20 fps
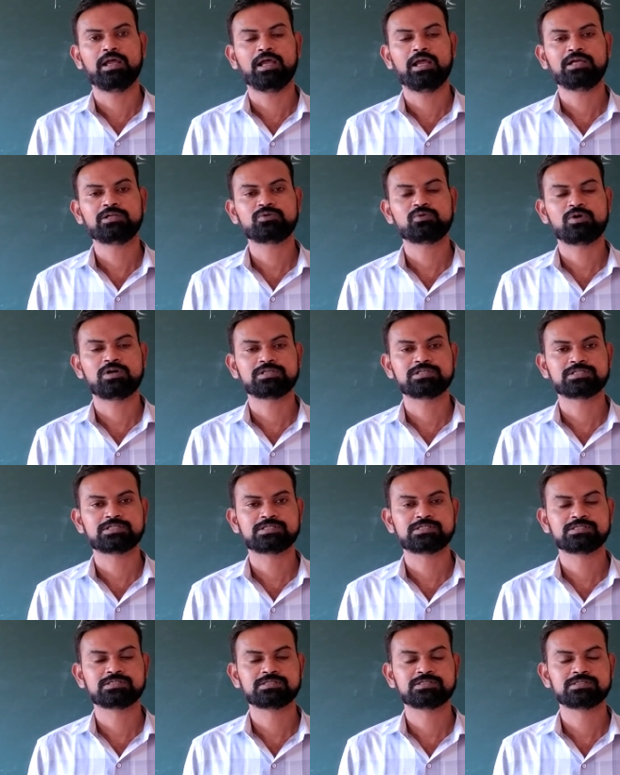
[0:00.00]
it was
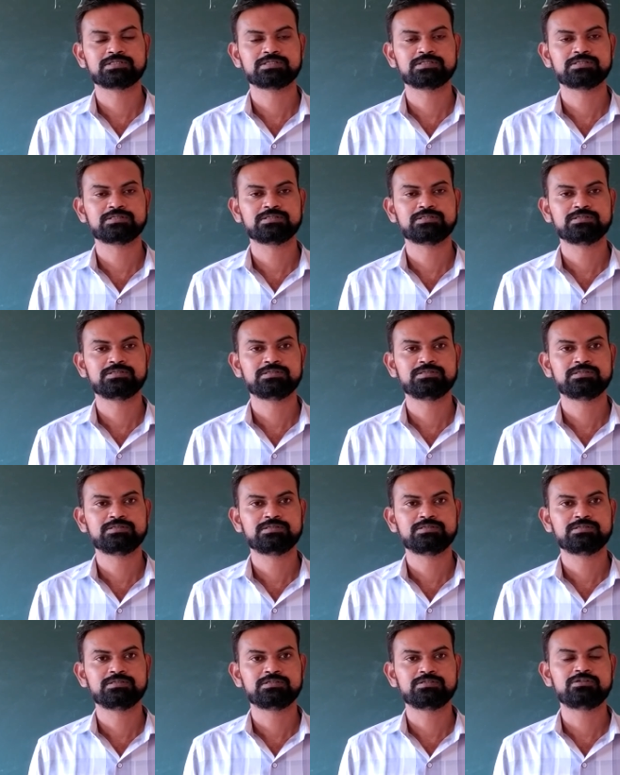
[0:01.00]

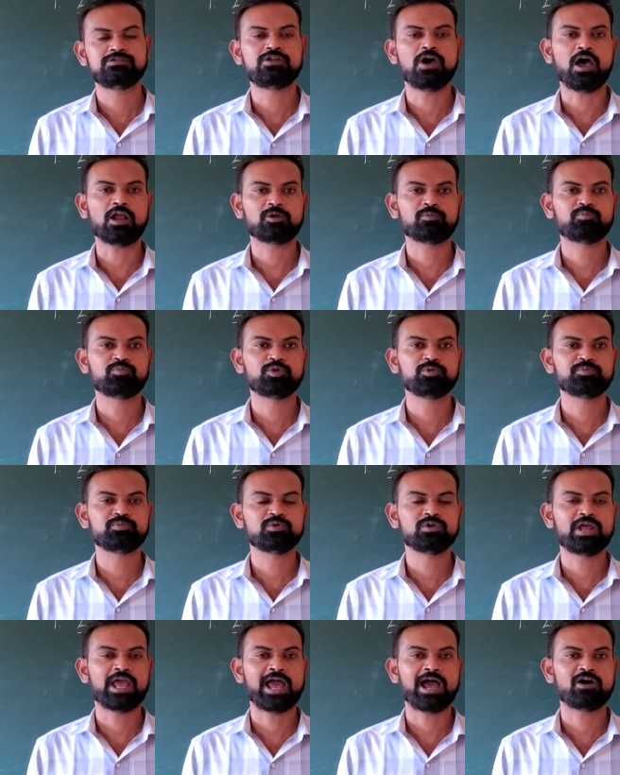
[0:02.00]
dark
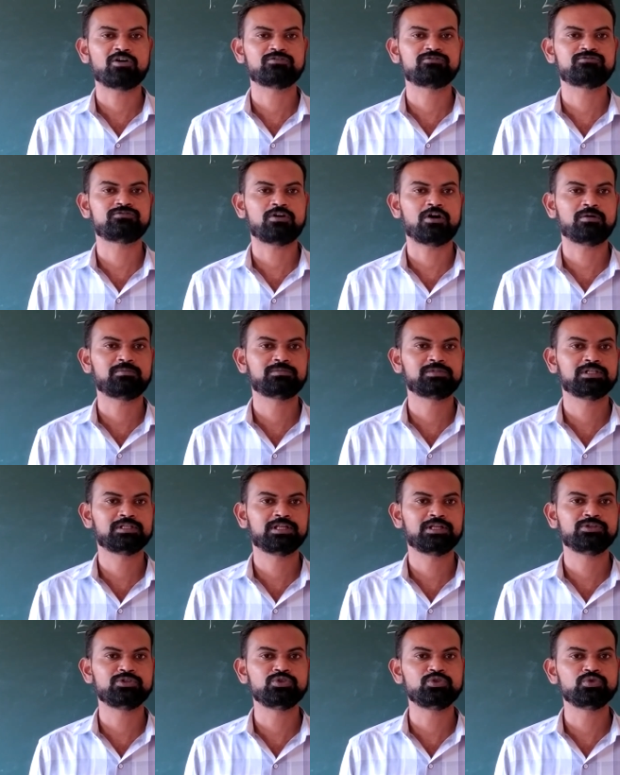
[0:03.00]
people have formed the
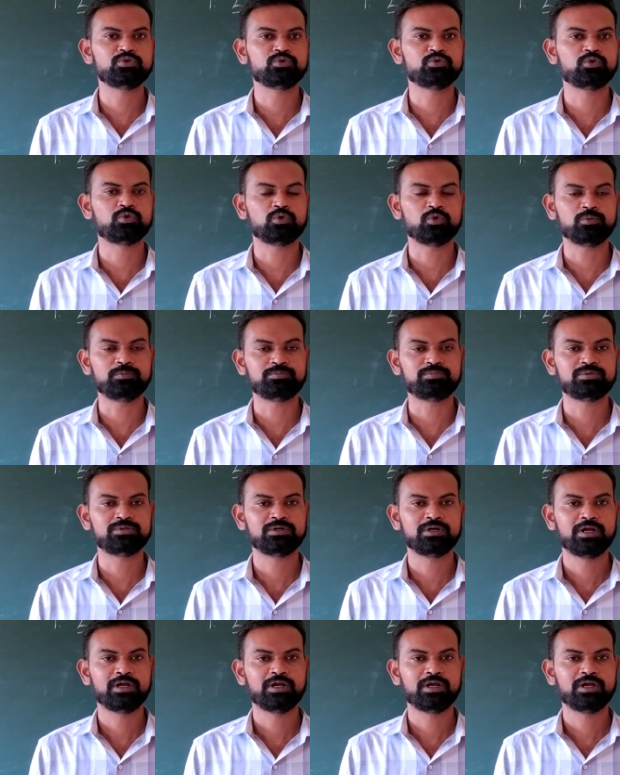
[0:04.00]
new group,